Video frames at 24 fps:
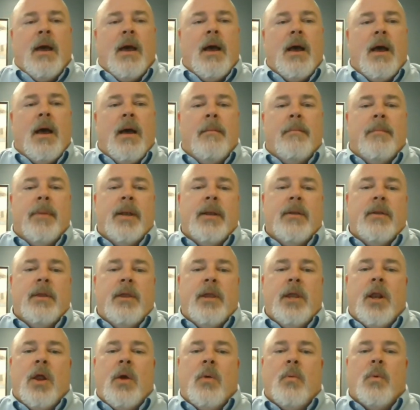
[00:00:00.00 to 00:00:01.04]
But
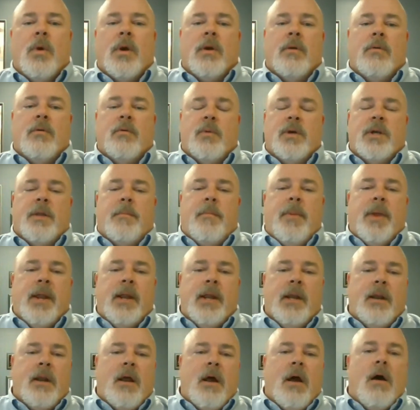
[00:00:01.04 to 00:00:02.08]
you know, we're
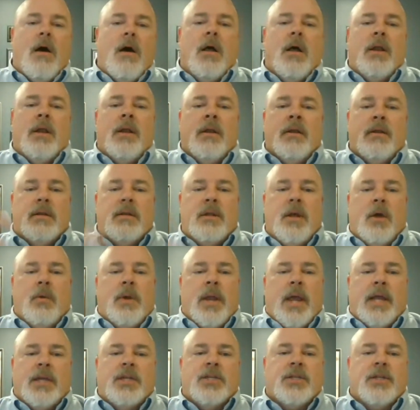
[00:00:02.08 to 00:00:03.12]
dependent on
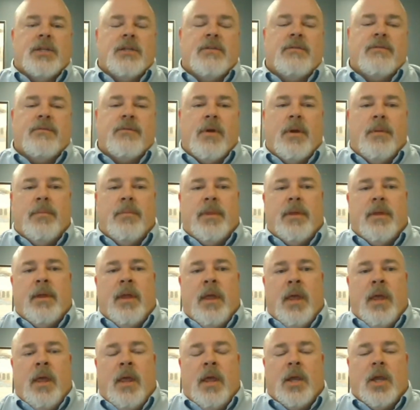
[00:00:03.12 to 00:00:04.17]
donations from
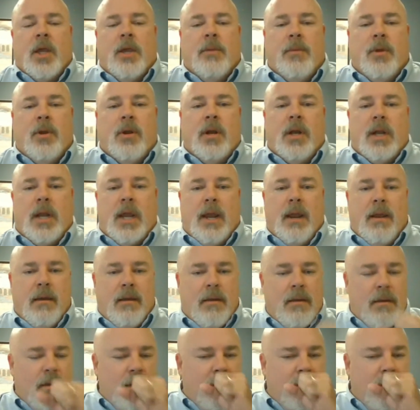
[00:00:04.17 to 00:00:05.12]
the community.